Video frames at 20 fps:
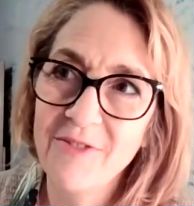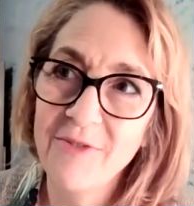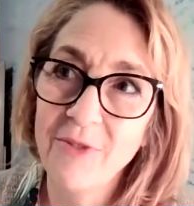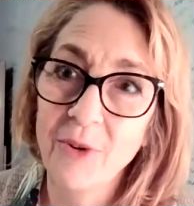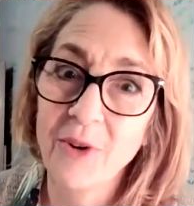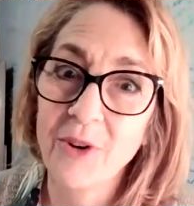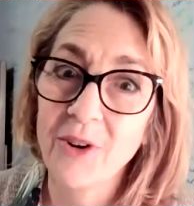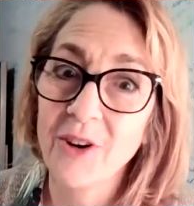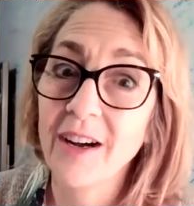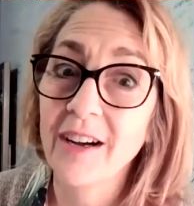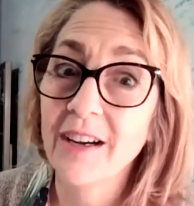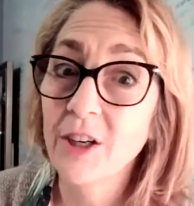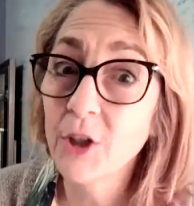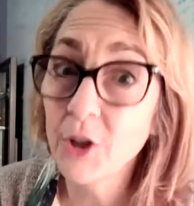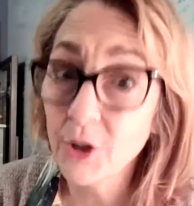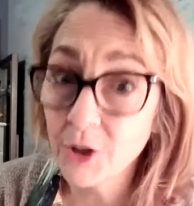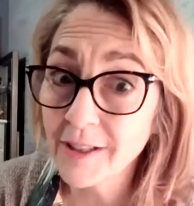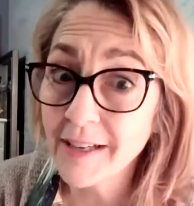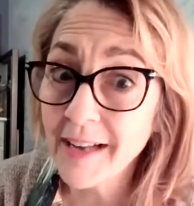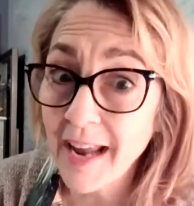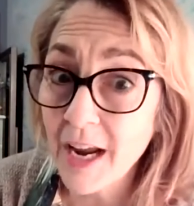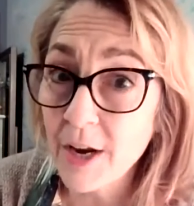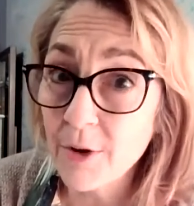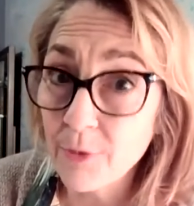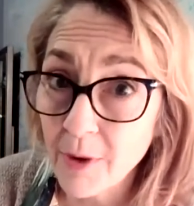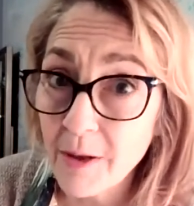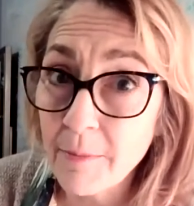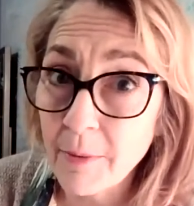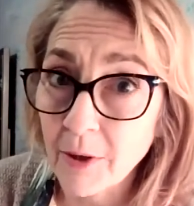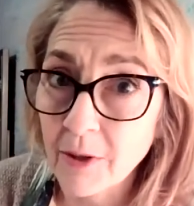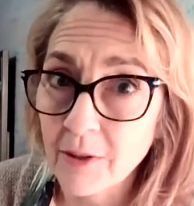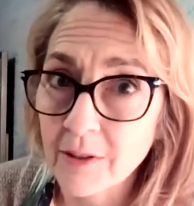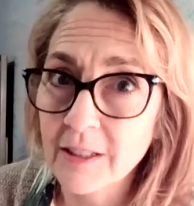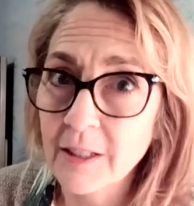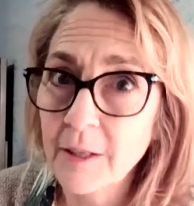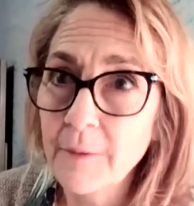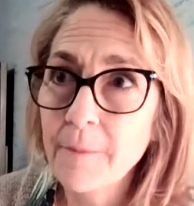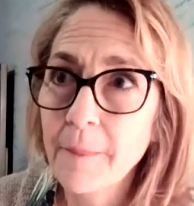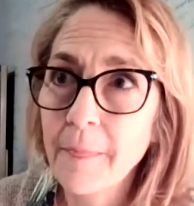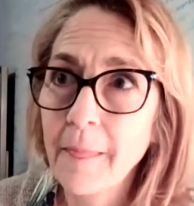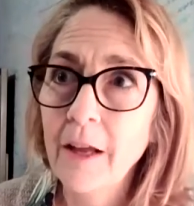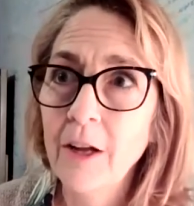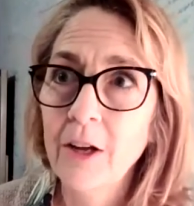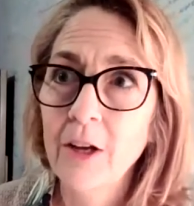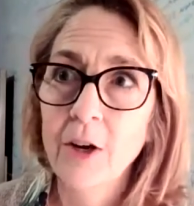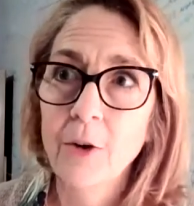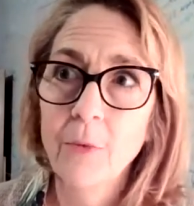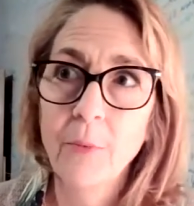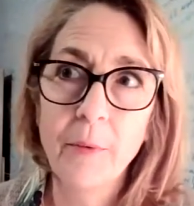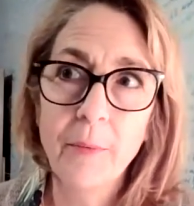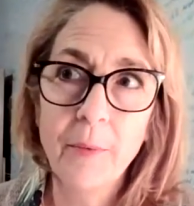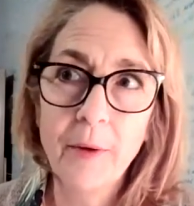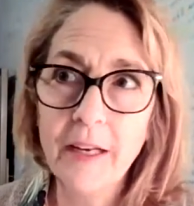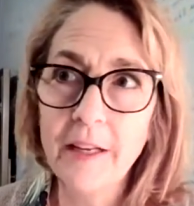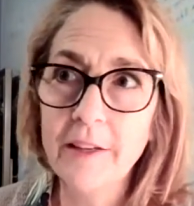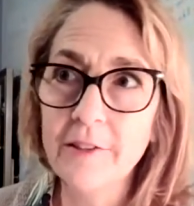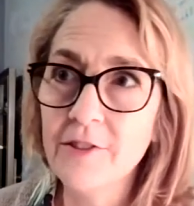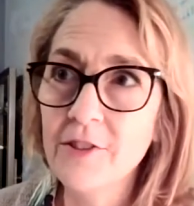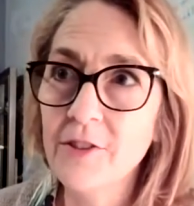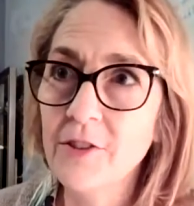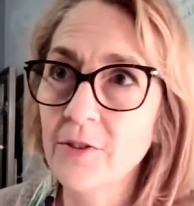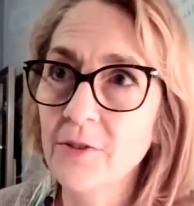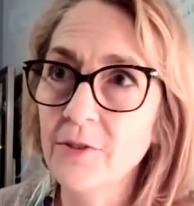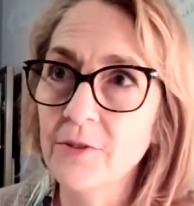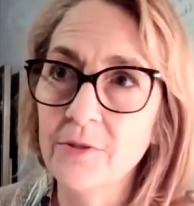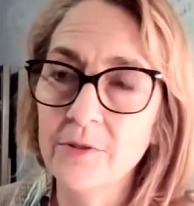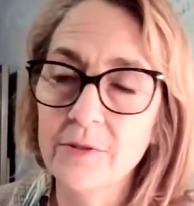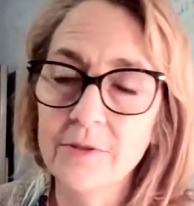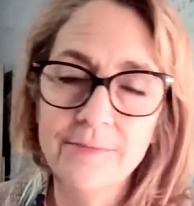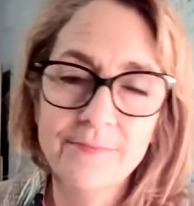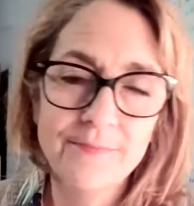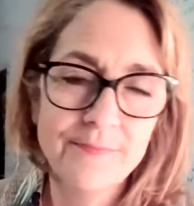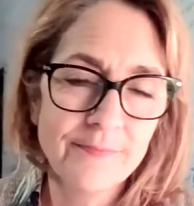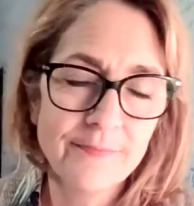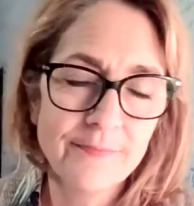for hurricane rebuild. We went into